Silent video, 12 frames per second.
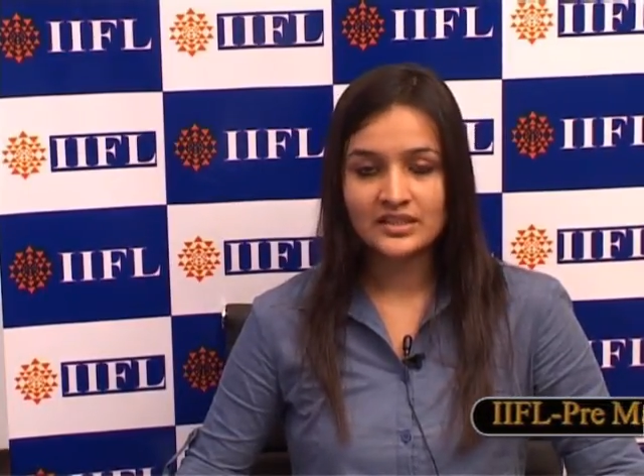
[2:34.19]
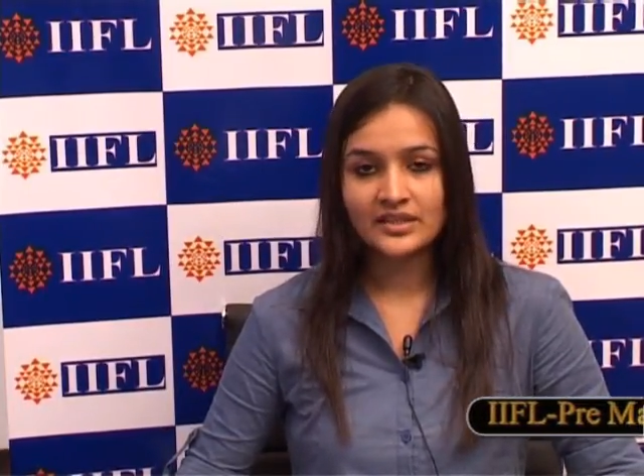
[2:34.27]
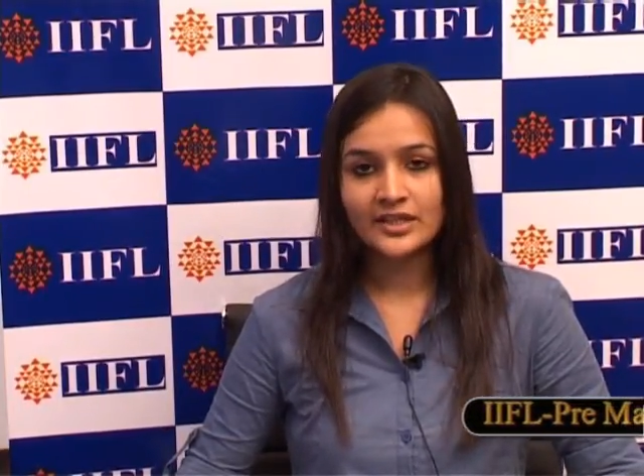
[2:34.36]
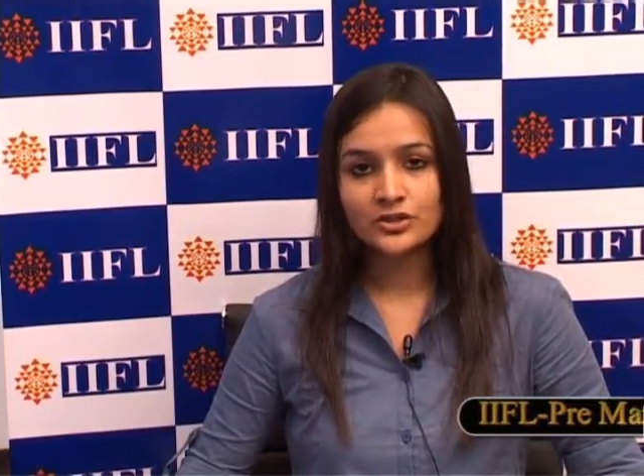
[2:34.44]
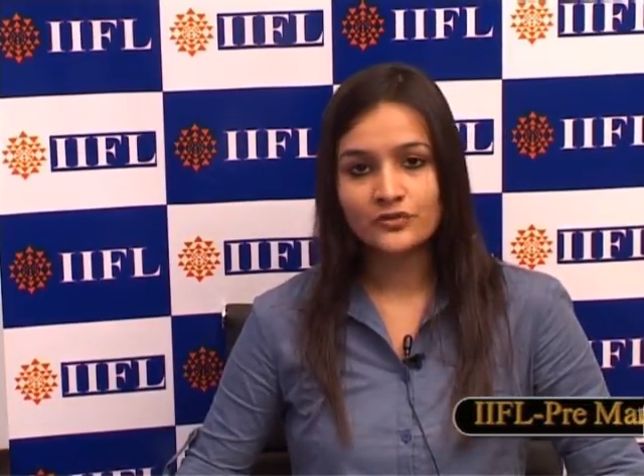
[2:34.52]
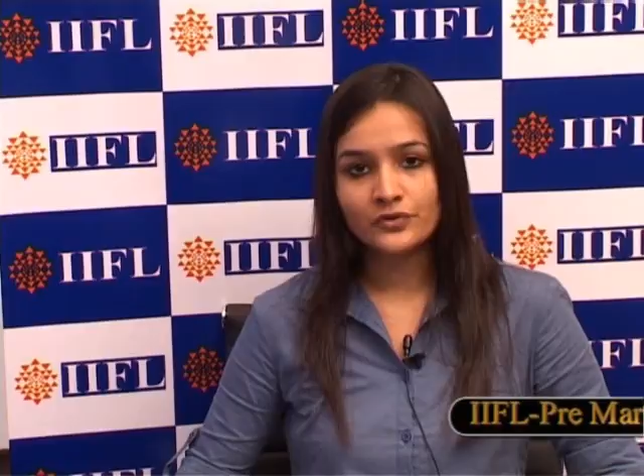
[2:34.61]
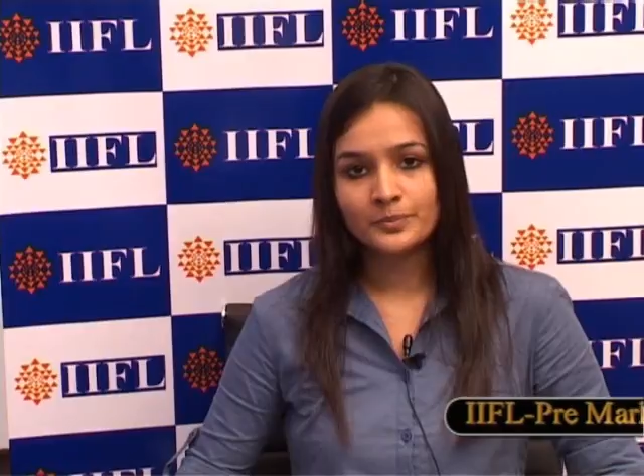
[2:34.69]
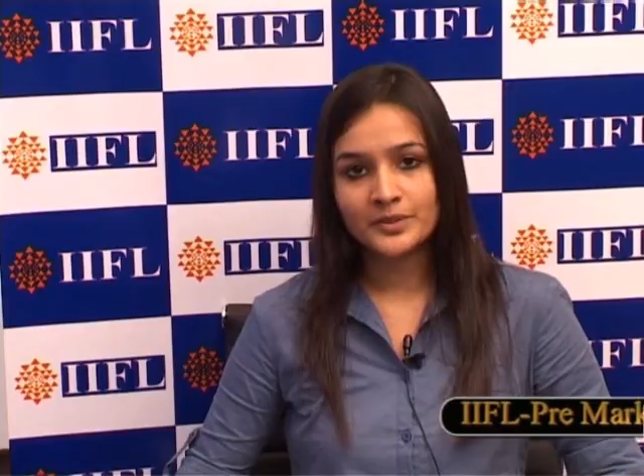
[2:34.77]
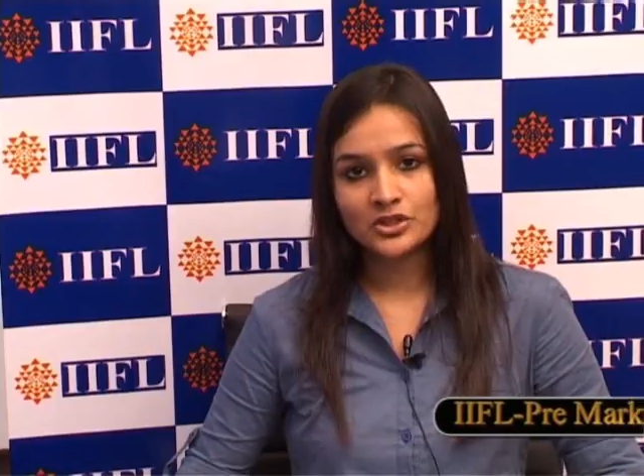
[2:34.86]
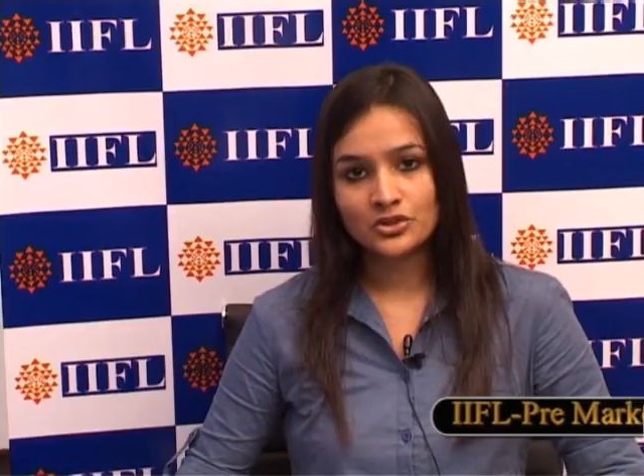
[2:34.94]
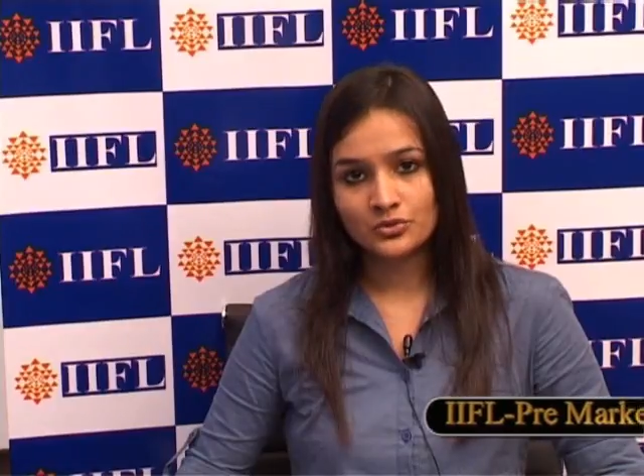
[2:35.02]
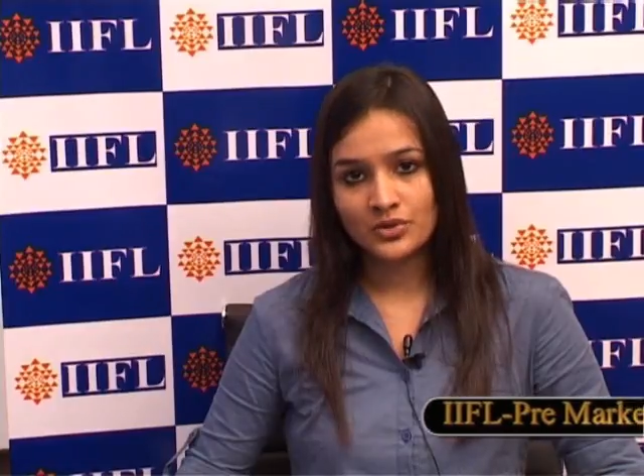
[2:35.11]
in the range of
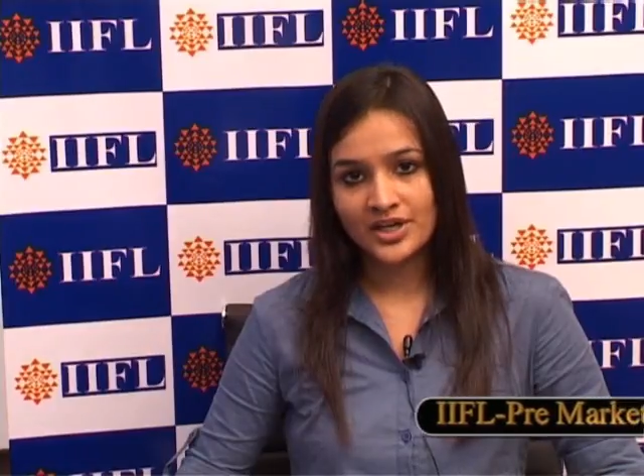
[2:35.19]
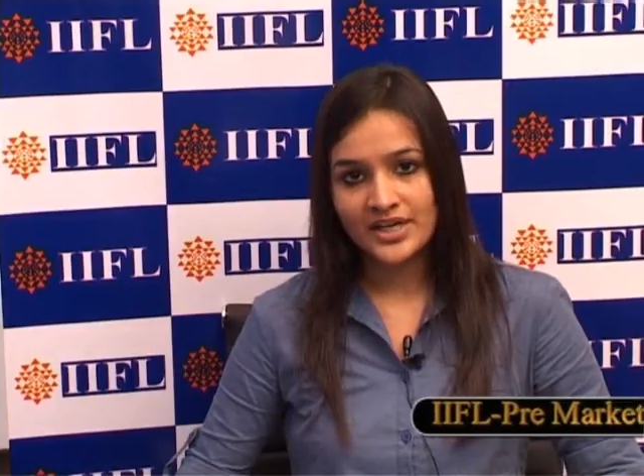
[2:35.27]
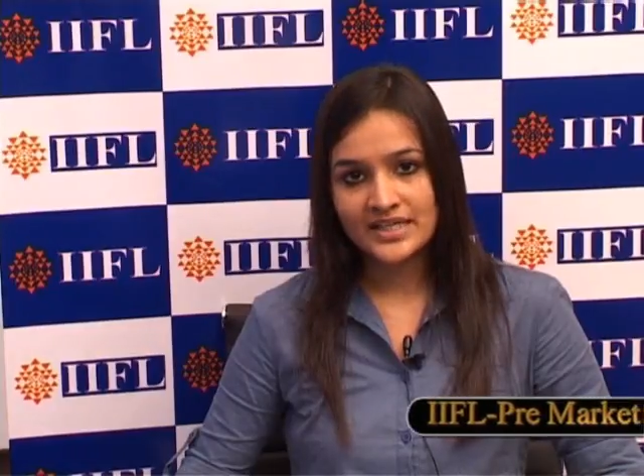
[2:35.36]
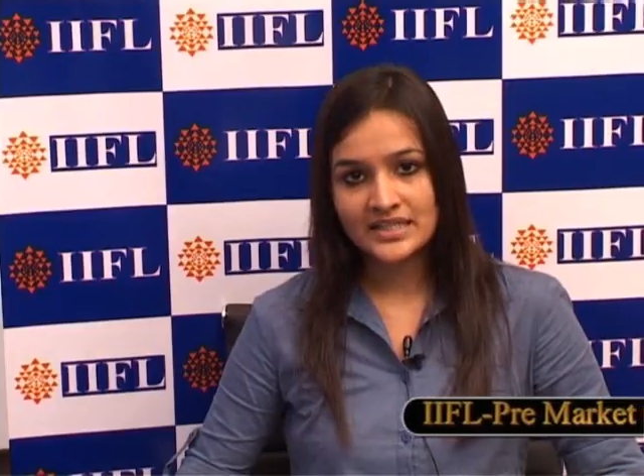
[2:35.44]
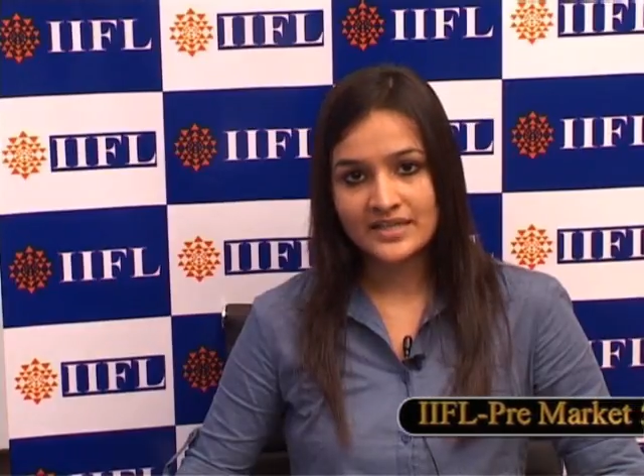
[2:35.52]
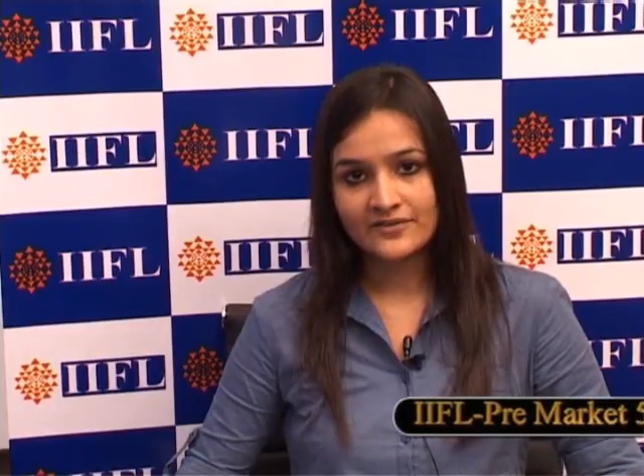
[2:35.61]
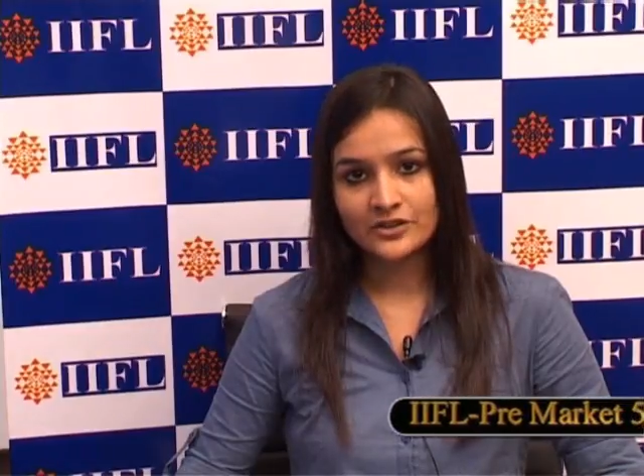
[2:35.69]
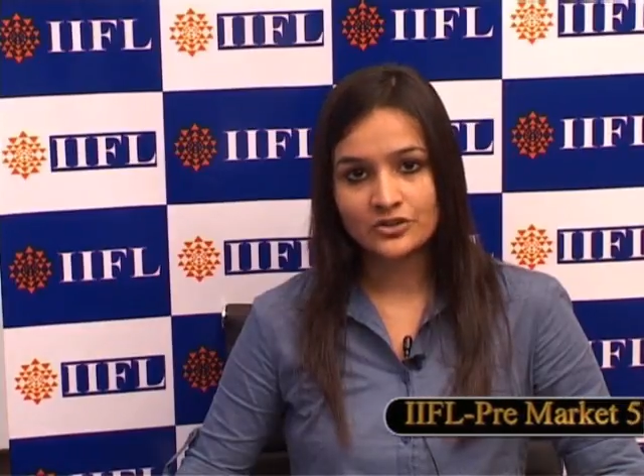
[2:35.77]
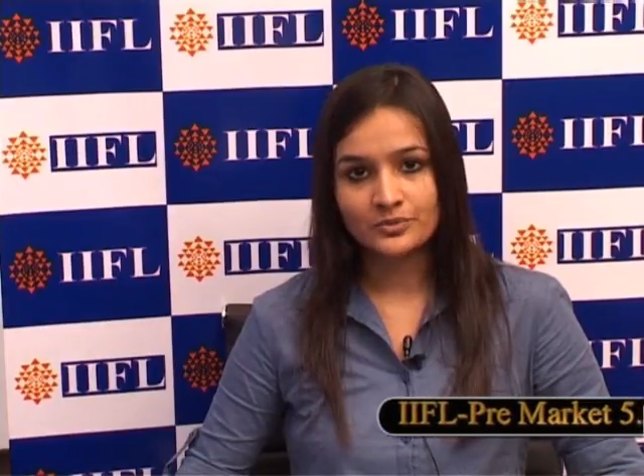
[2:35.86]
Rs 207